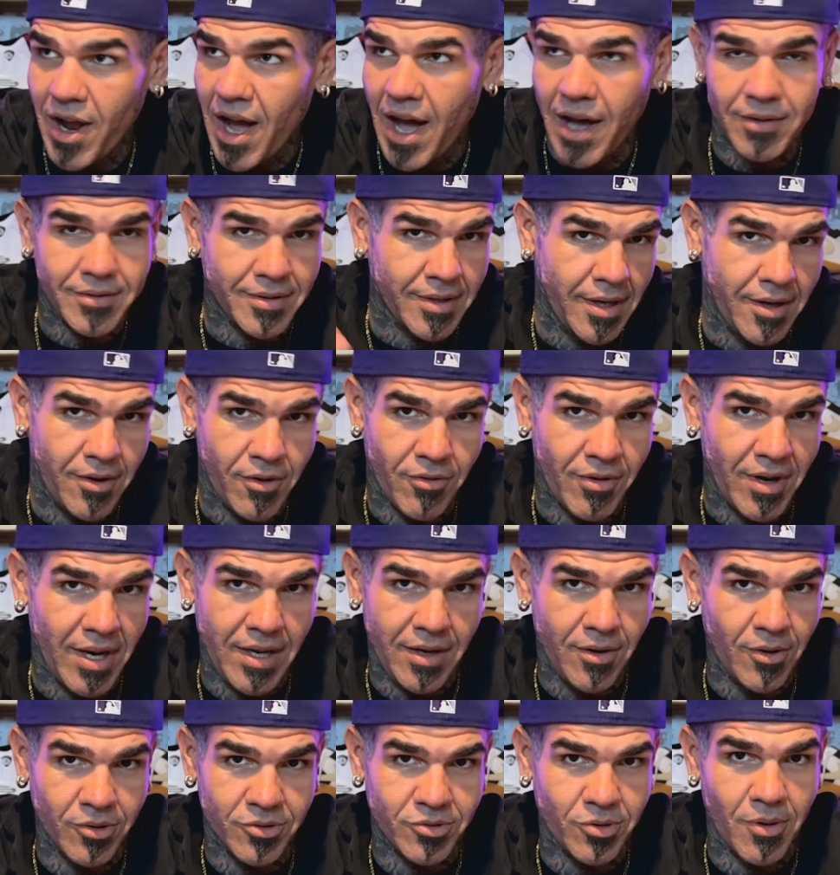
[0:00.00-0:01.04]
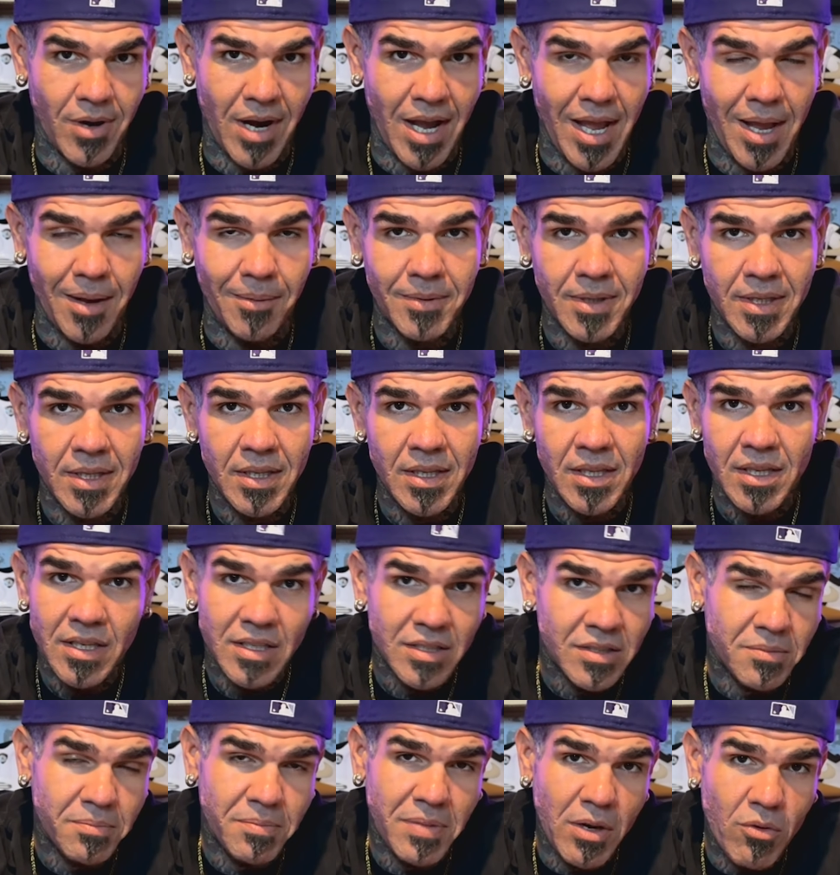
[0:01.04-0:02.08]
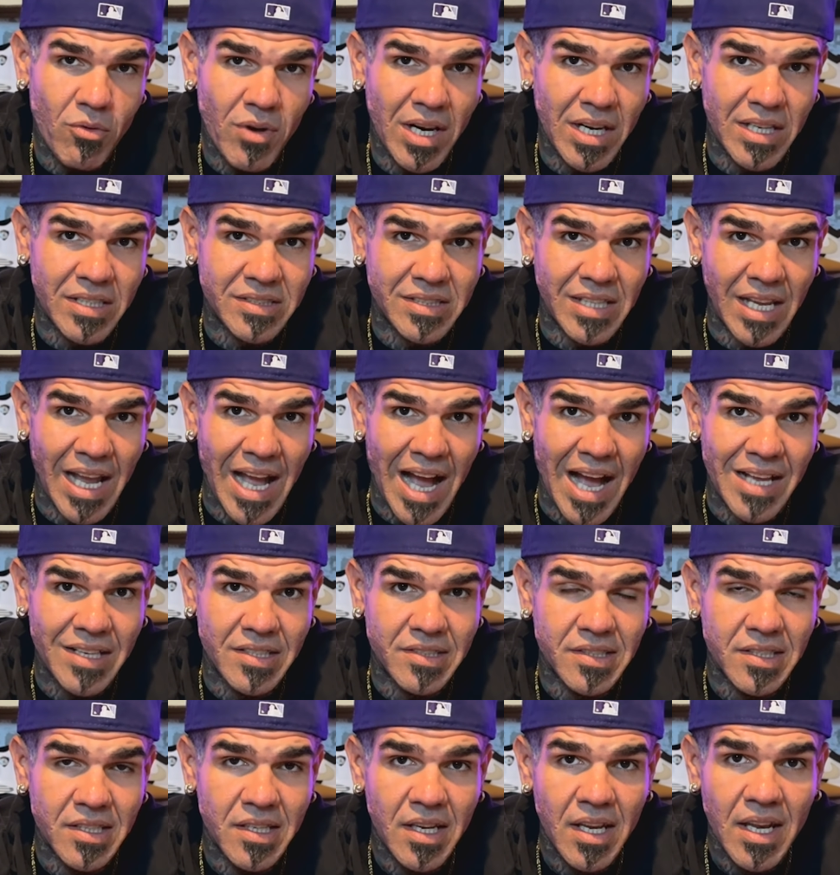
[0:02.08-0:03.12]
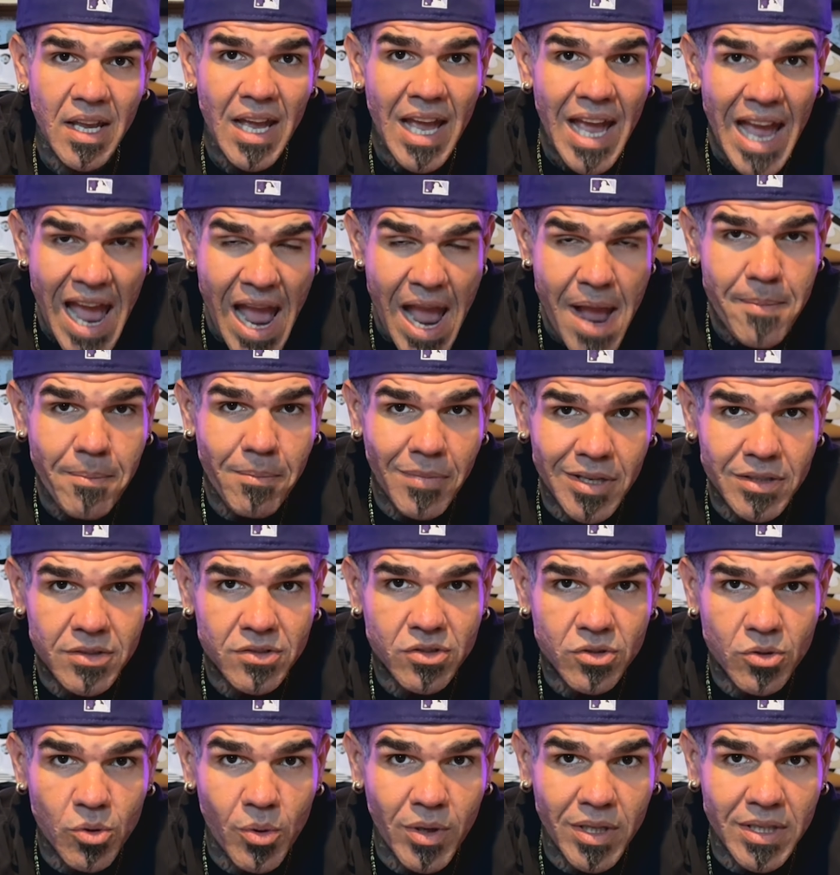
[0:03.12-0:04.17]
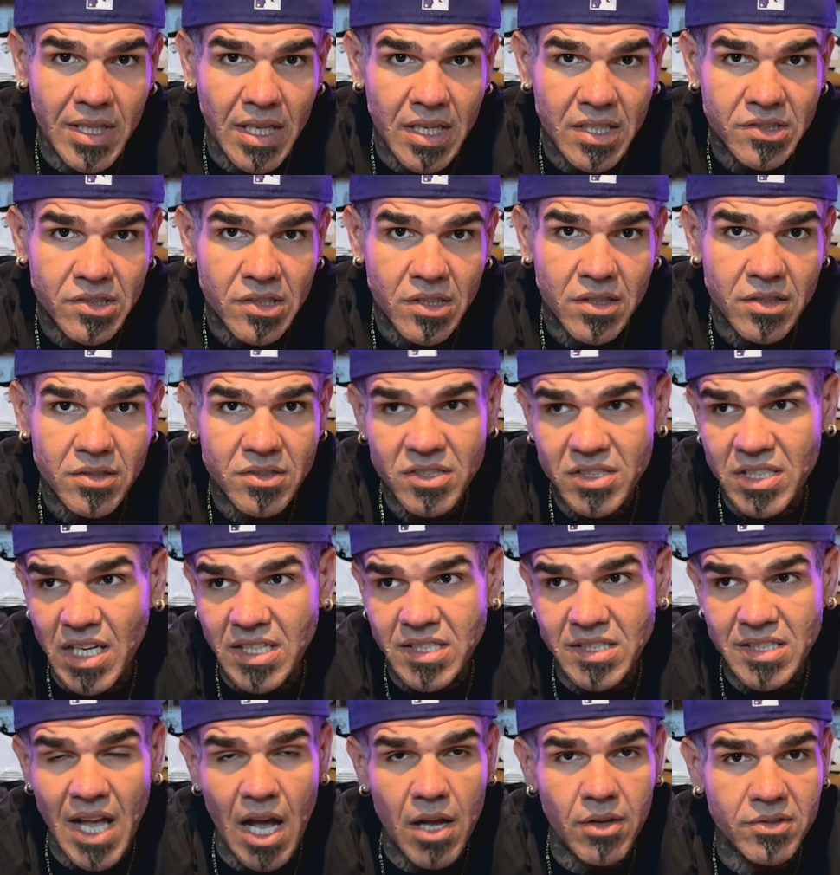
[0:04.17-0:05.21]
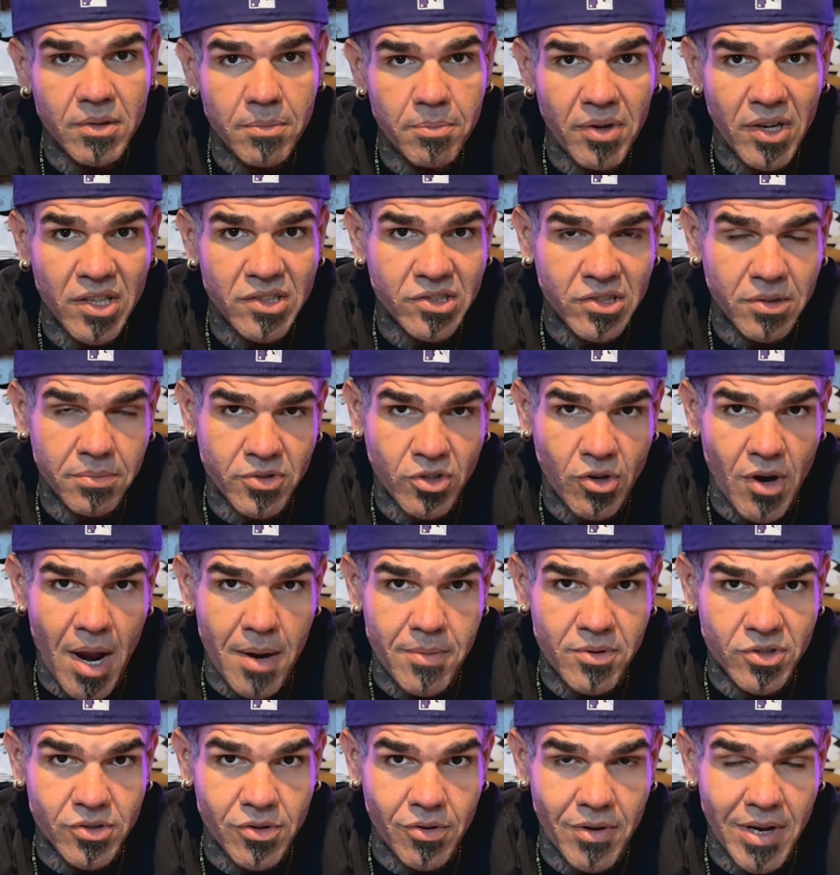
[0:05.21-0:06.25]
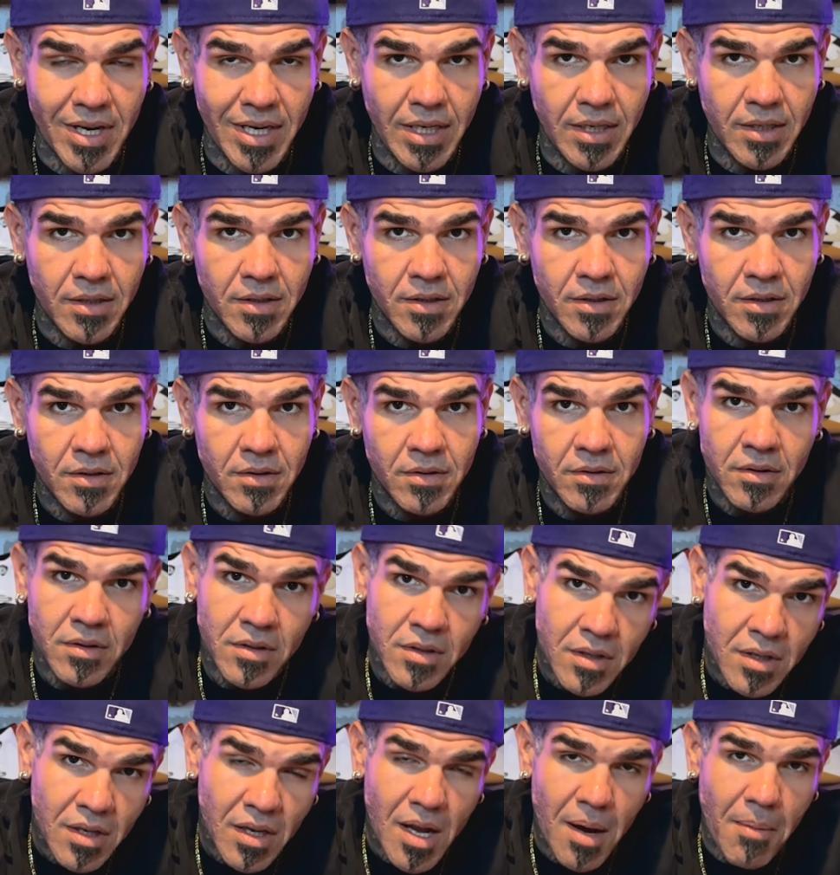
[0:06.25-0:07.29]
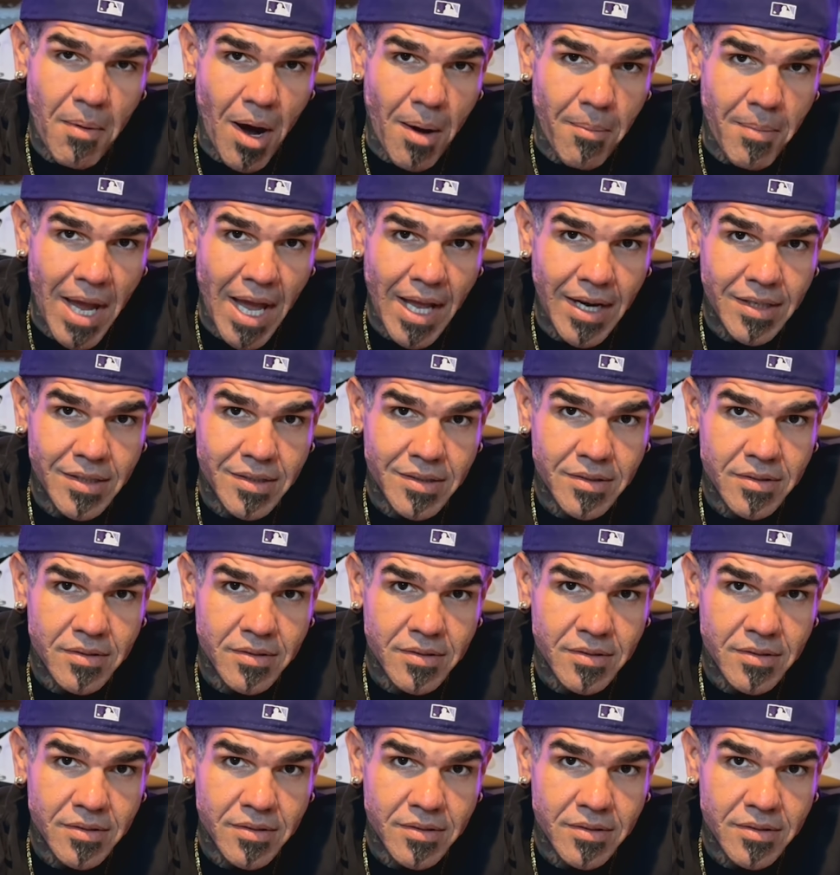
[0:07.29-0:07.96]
out there already knows who I am. Let's be realistic, guys. 8 months doing this, 6,000 plus subscribers already. Come on, man.